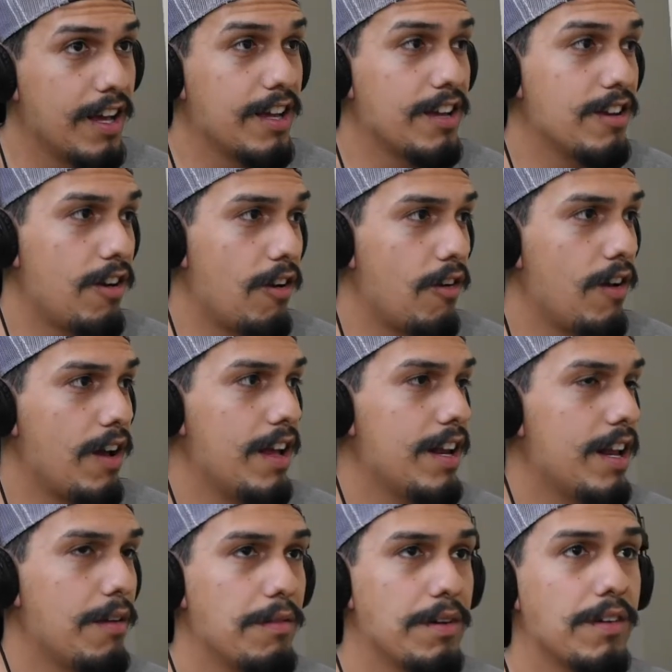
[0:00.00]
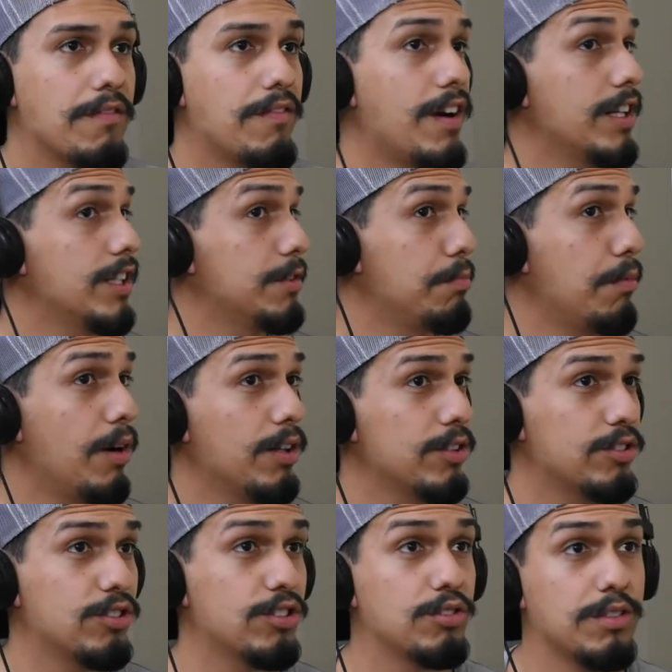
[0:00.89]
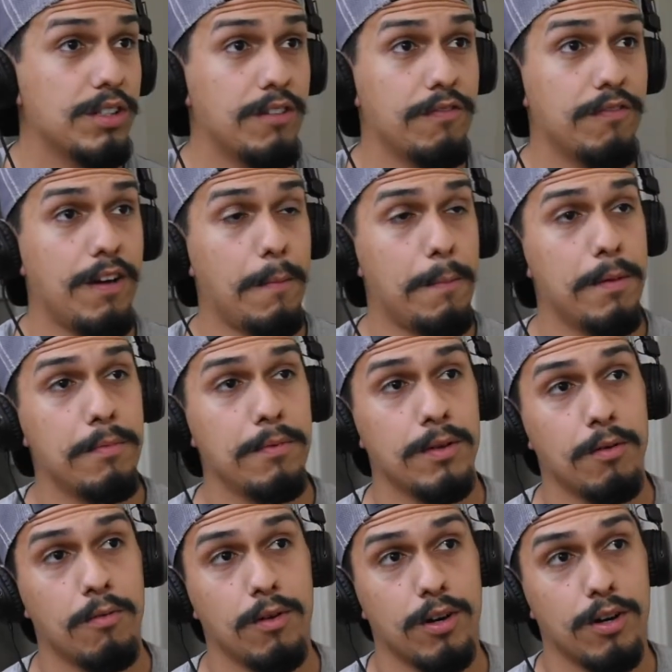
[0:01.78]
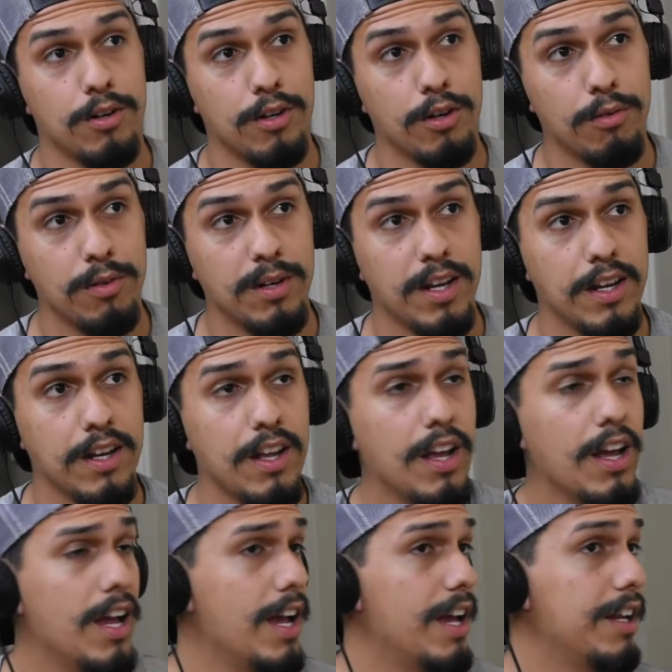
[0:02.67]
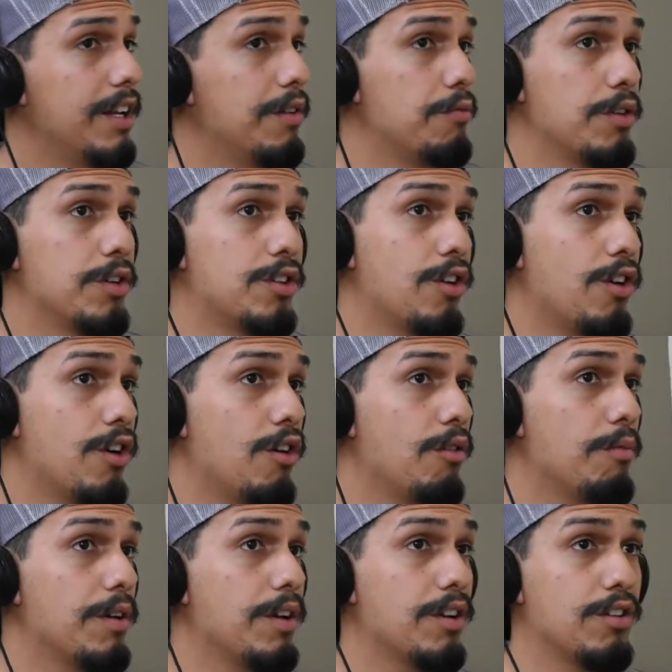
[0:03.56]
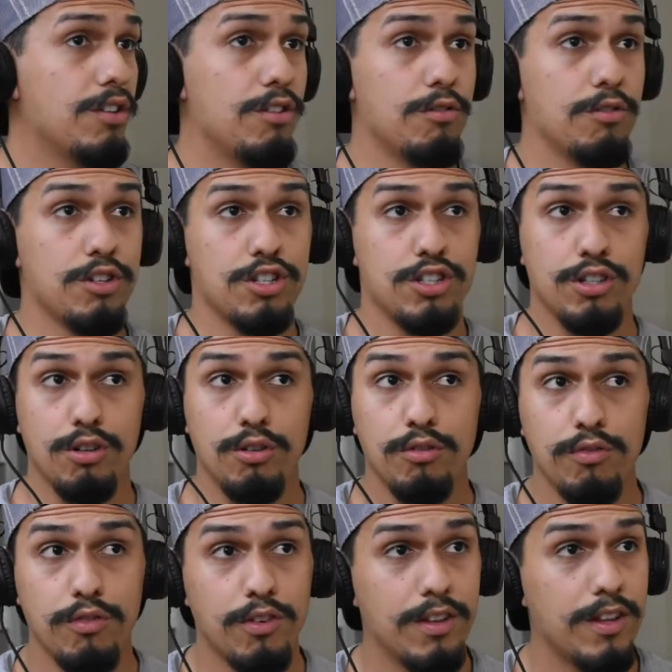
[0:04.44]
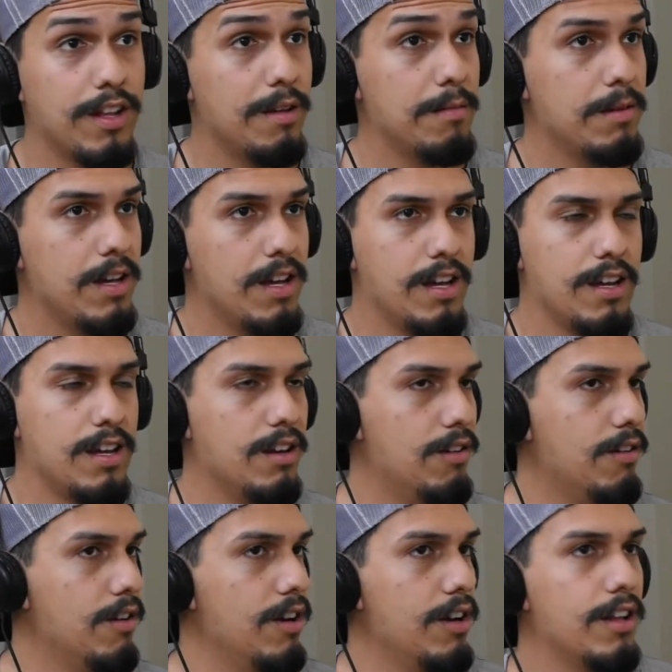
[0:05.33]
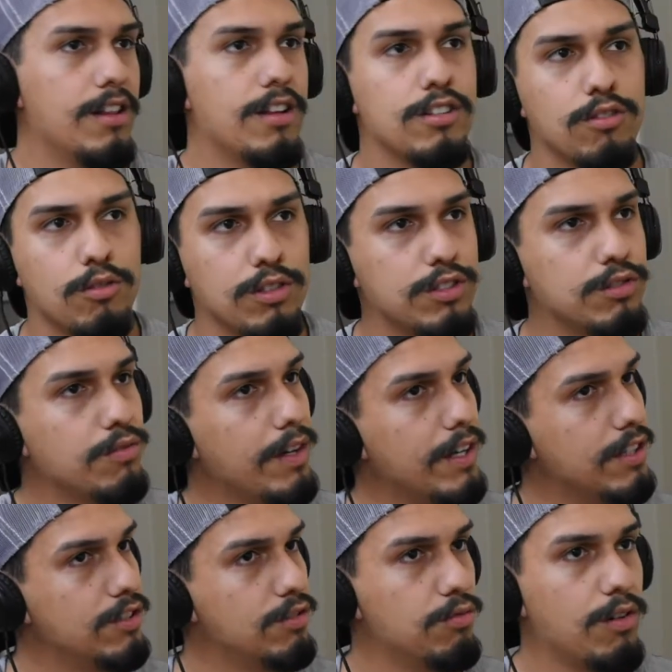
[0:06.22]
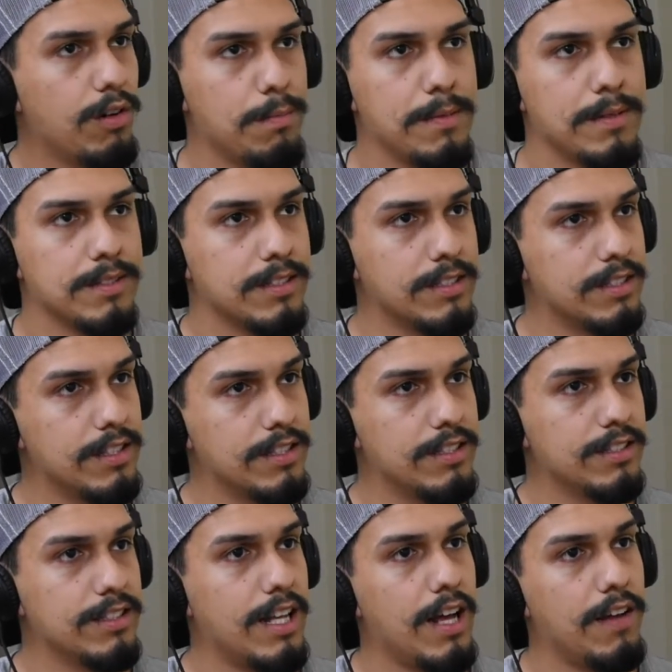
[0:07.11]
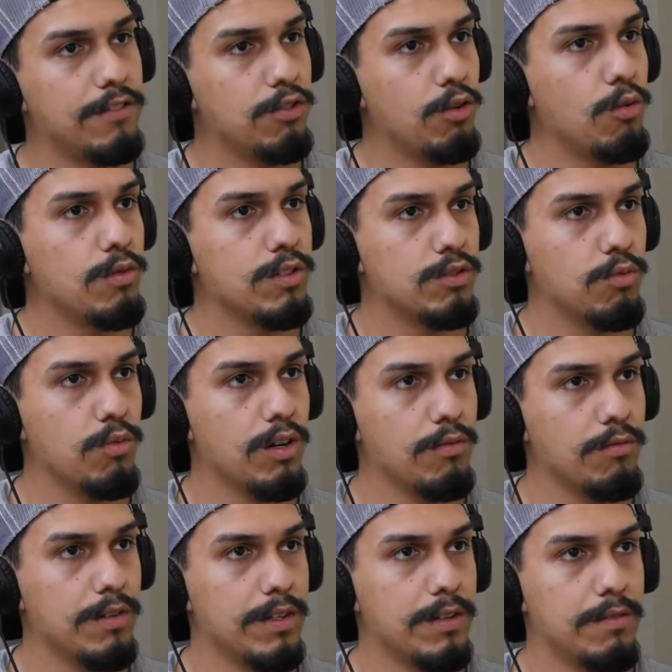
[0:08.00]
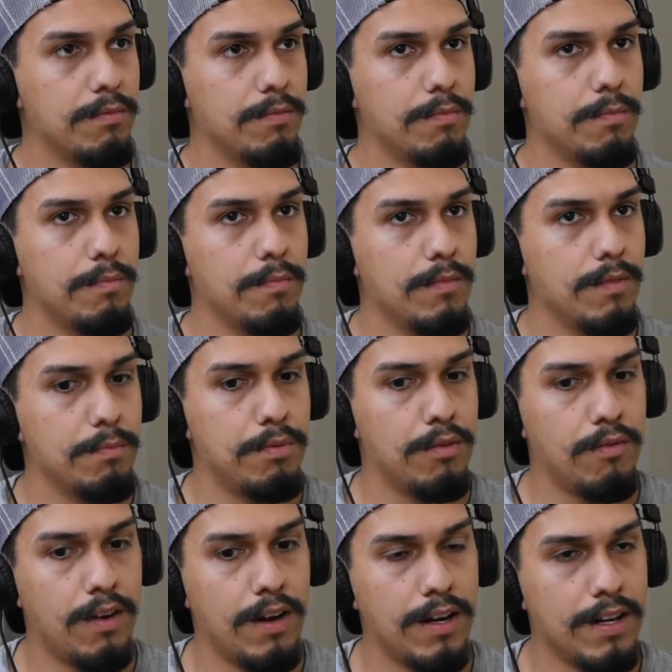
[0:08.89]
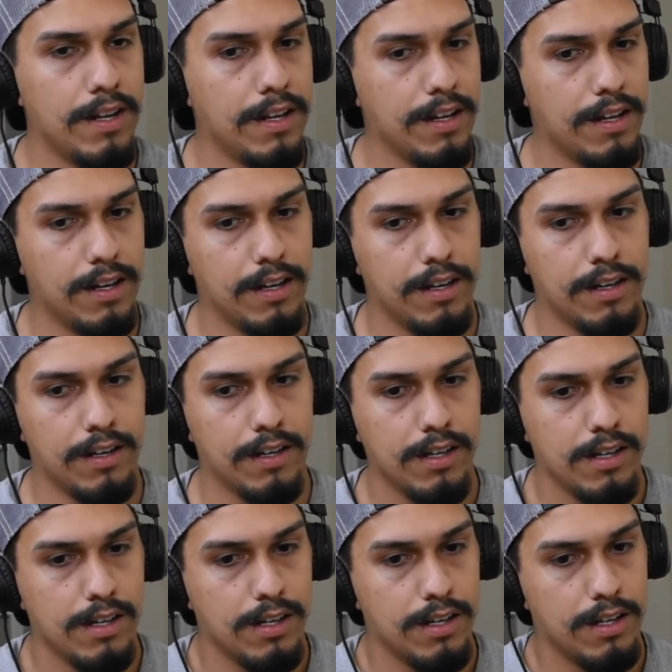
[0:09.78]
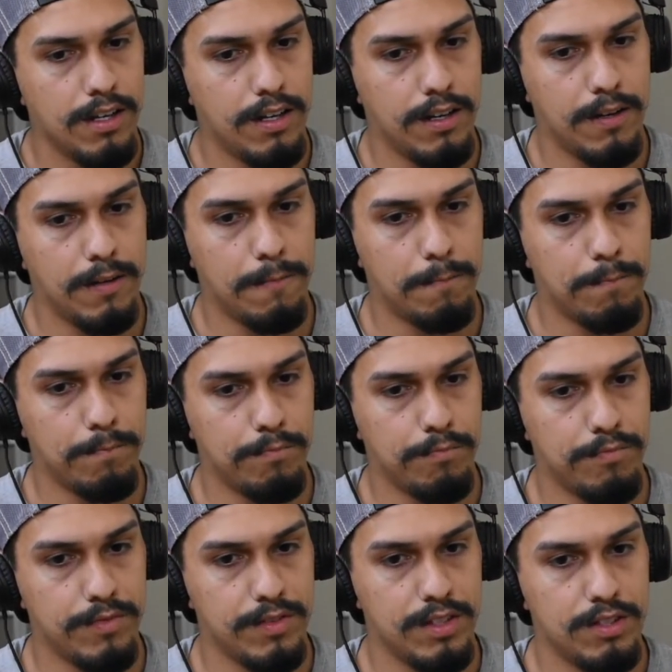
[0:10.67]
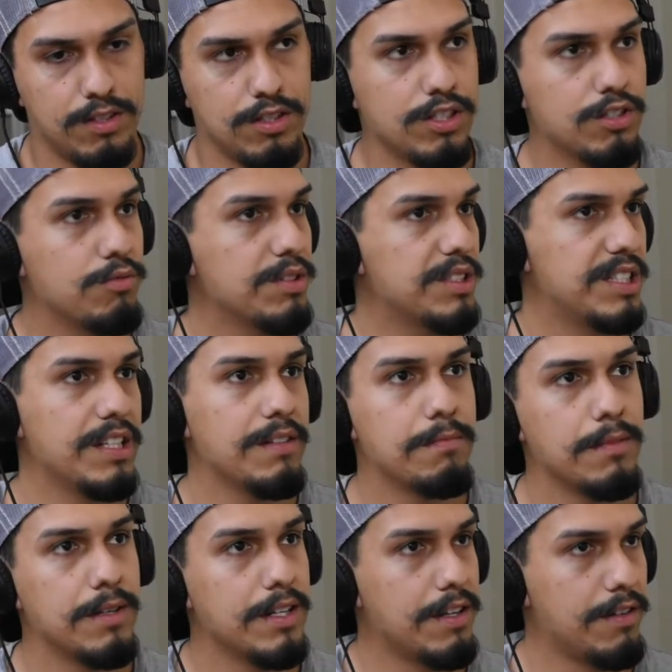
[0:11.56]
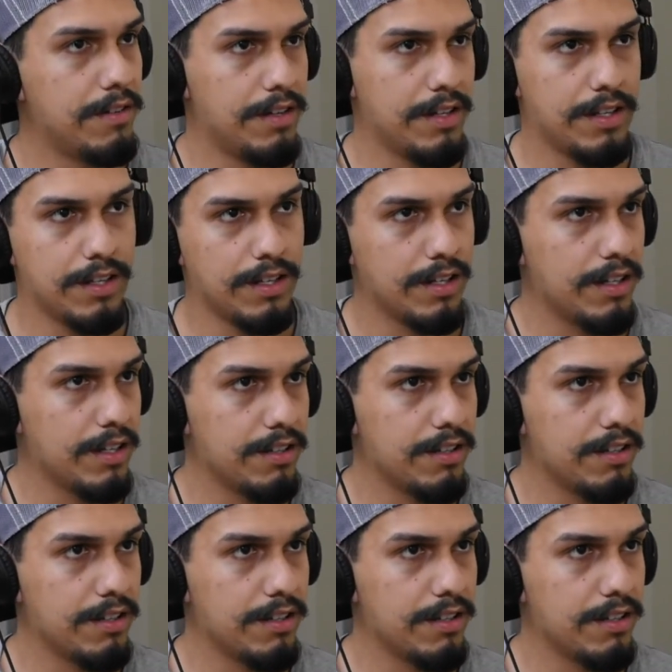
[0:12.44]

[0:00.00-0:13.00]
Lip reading: And then we can find sponsors, we can find people that want to donate, and in return we can do a show for them. There's always ways to work business. It doesn't have to always work with providing to just receive money and